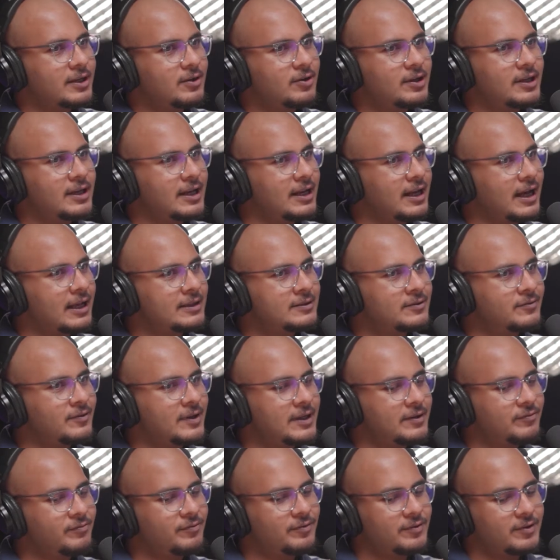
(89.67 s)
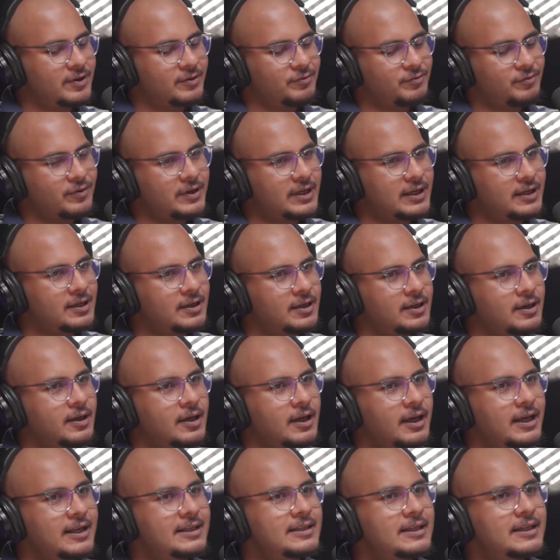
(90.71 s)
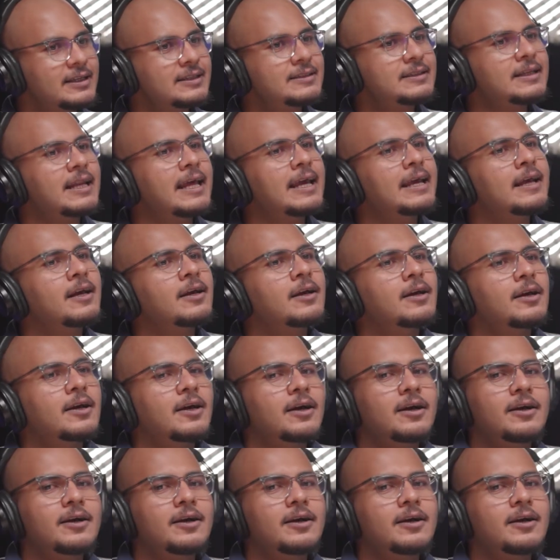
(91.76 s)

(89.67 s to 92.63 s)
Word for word: He has a very different, it's like,